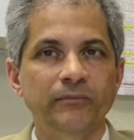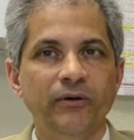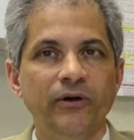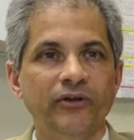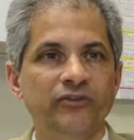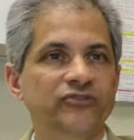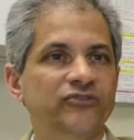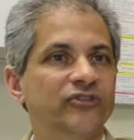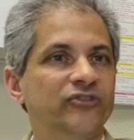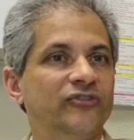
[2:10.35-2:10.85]

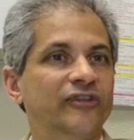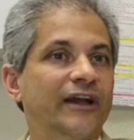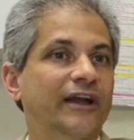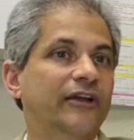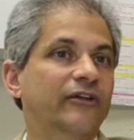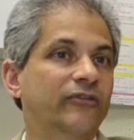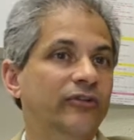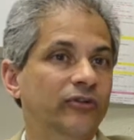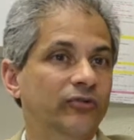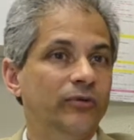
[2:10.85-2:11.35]
posture
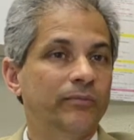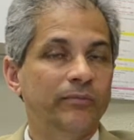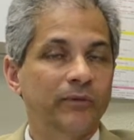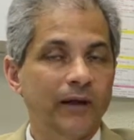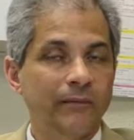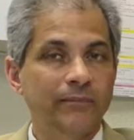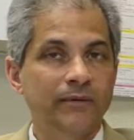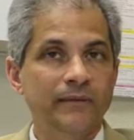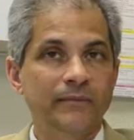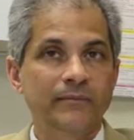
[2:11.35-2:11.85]
secondary to a
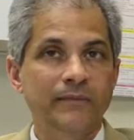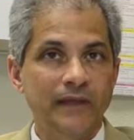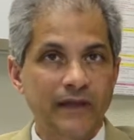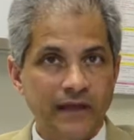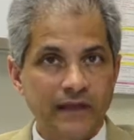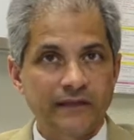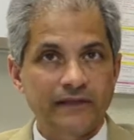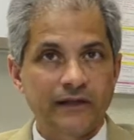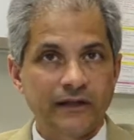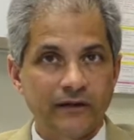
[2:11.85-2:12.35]
problem
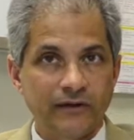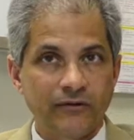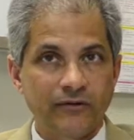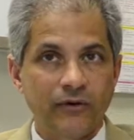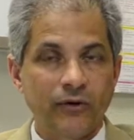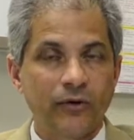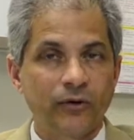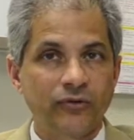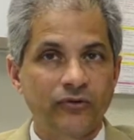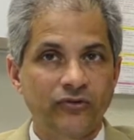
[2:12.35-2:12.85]
that
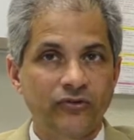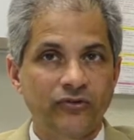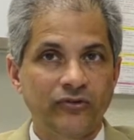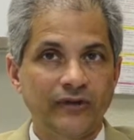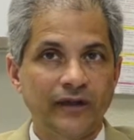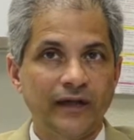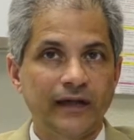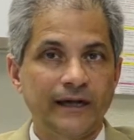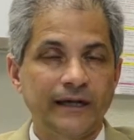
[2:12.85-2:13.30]
arose